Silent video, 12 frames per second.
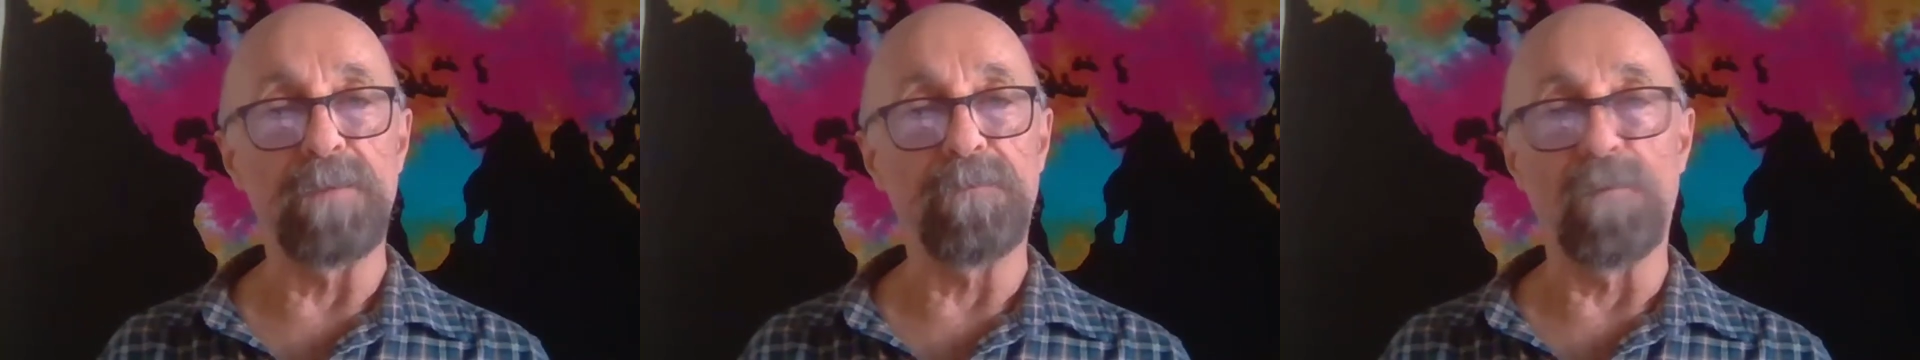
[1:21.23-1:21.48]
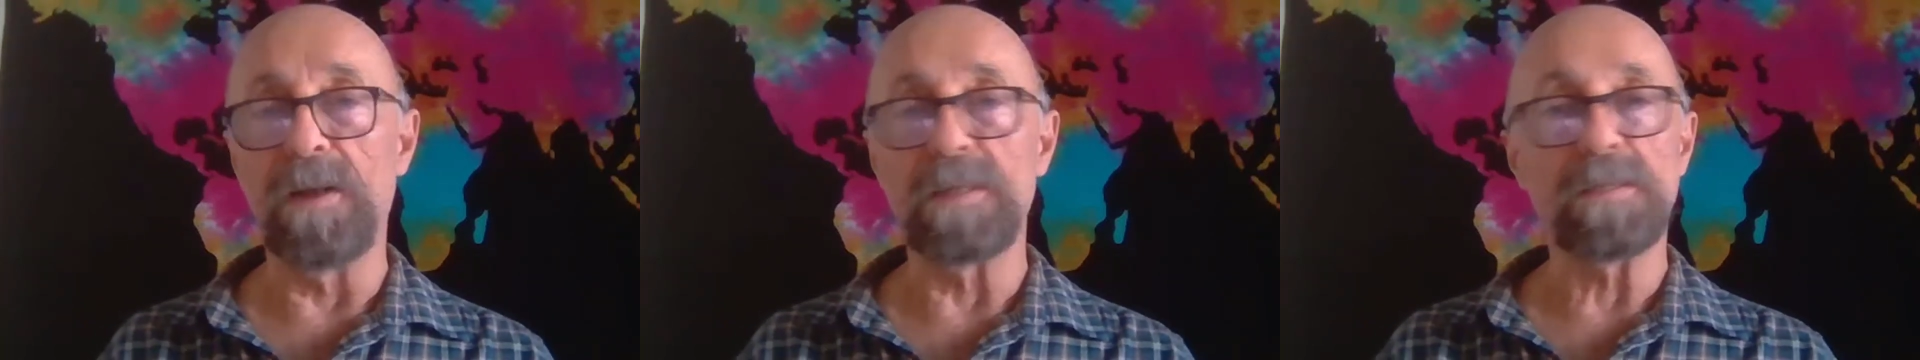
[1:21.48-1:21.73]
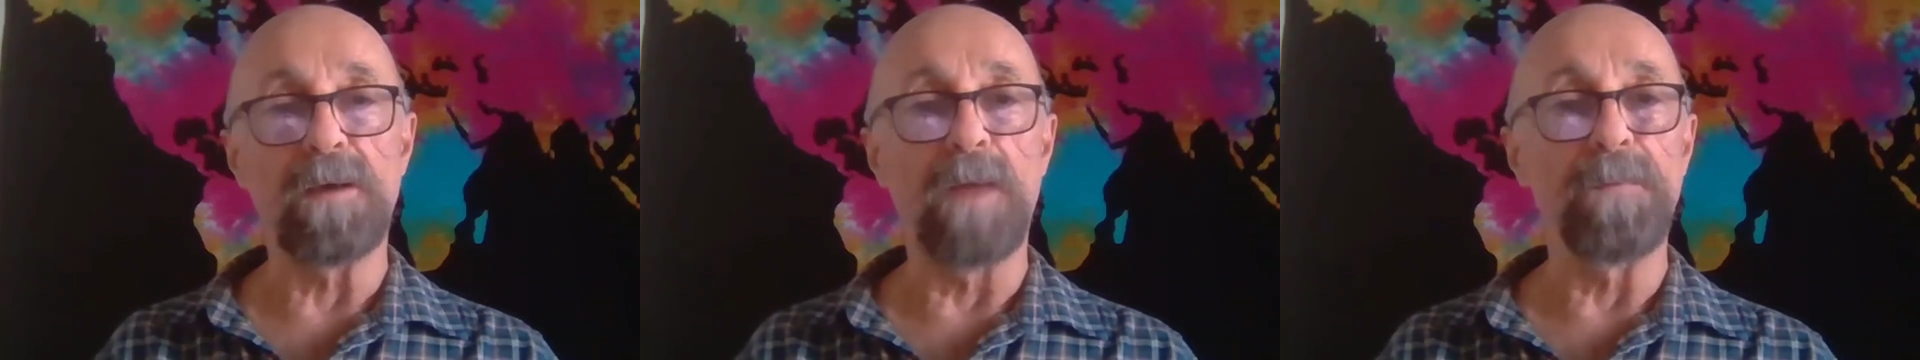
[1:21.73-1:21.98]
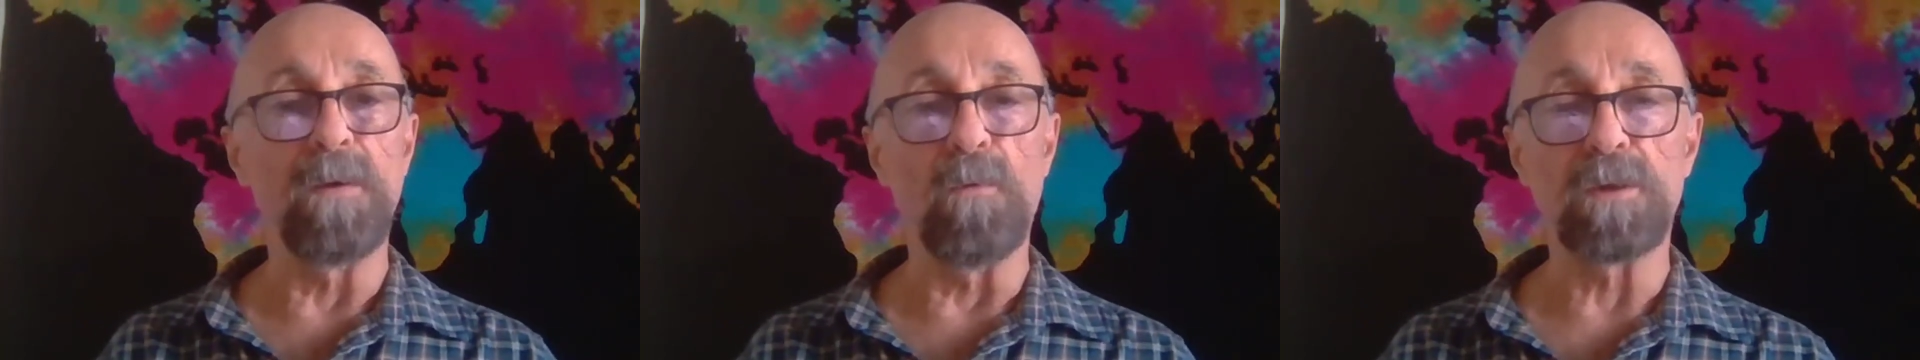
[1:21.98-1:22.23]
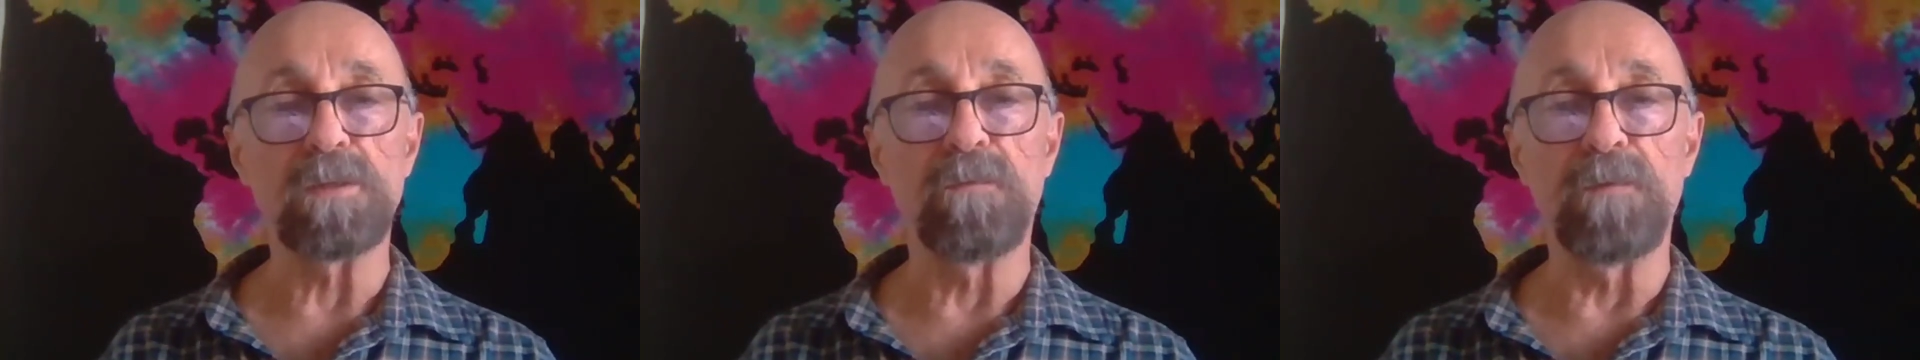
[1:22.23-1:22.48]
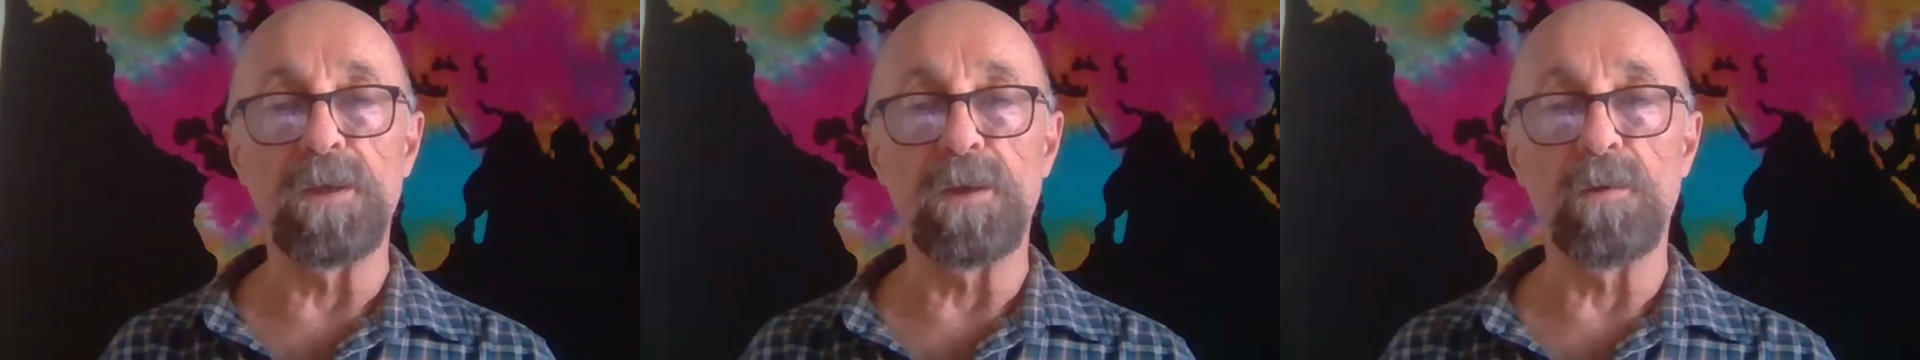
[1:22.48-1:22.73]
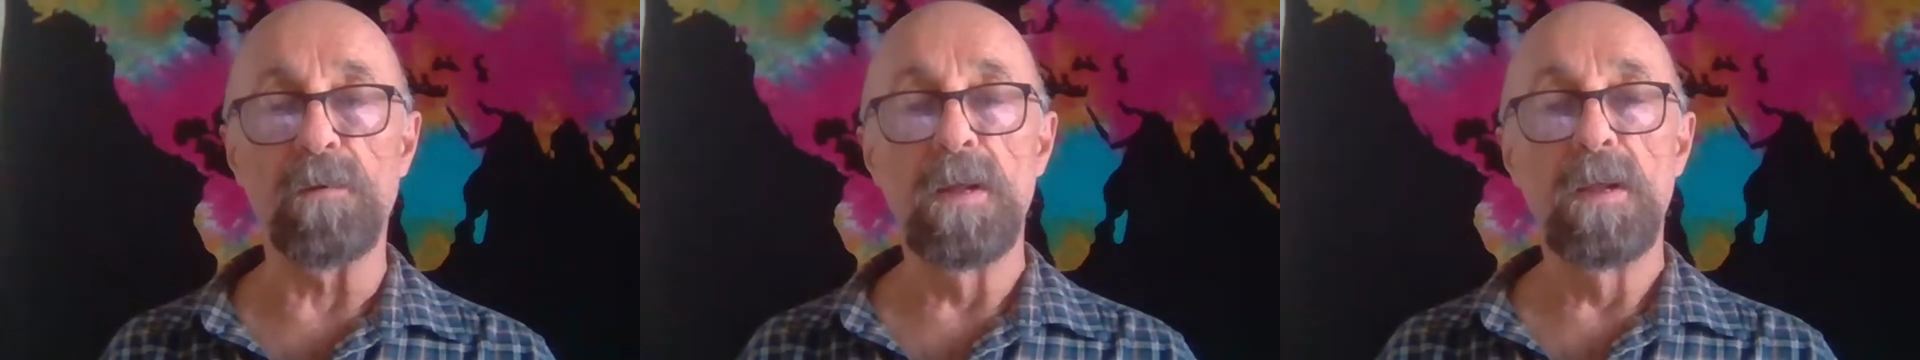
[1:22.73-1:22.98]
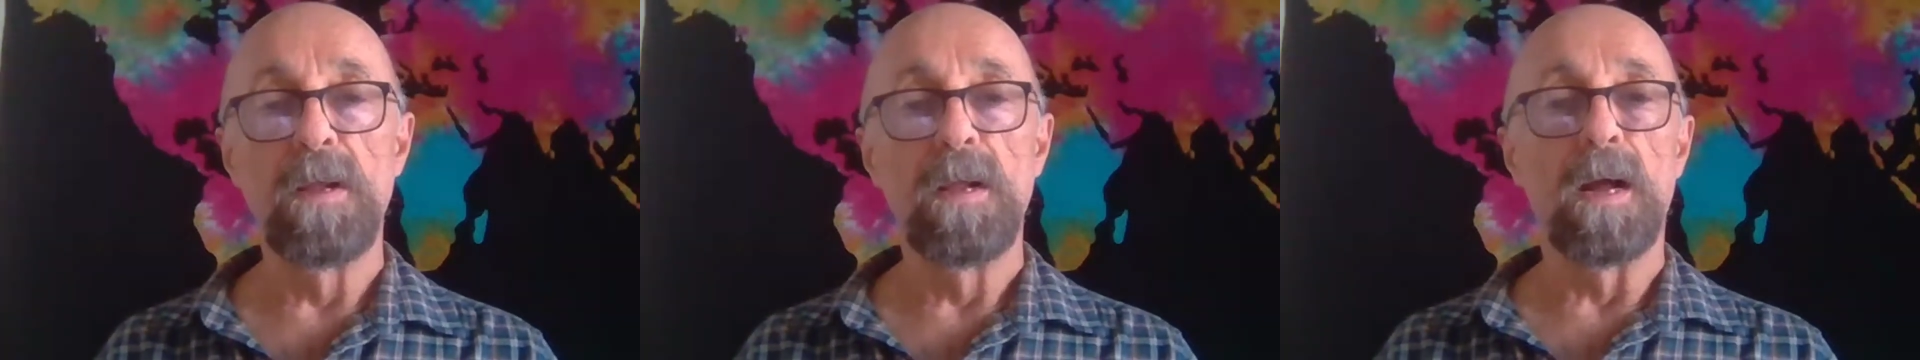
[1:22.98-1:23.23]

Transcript: me for any time that works for you.